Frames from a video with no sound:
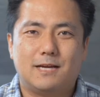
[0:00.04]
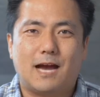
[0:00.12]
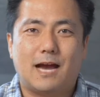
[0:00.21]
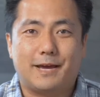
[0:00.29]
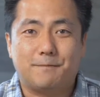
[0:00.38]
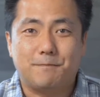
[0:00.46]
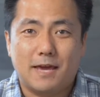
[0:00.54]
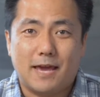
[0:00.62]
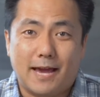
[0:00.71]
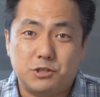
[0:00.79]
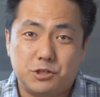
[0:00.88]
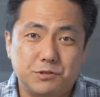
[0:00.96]
Hi.
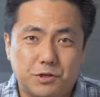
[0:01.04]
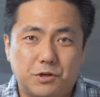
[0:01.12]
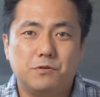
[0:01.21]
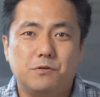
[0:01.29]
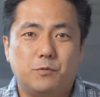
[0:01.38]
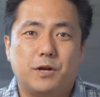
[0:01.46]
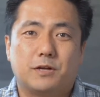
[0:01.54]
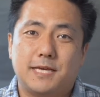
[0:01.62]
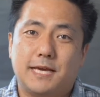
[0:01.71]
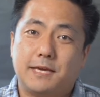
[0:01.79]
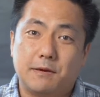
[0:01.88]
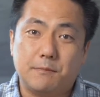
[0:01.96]
As you know, we are
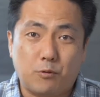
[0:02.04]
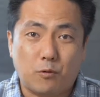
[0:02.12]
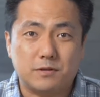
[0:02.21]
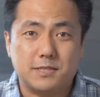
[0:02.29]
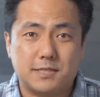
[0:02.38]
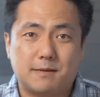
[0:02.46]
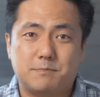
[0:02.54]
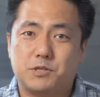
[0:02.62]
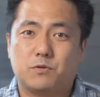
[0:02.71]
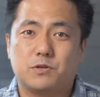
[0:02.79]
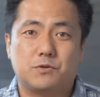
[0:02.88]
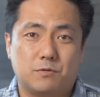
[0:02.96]
taking important steps
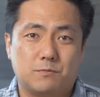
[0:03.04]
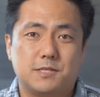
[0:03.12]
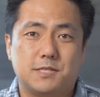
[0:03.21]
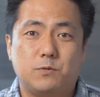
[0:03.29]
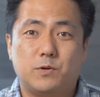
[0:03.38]
towards normalcy,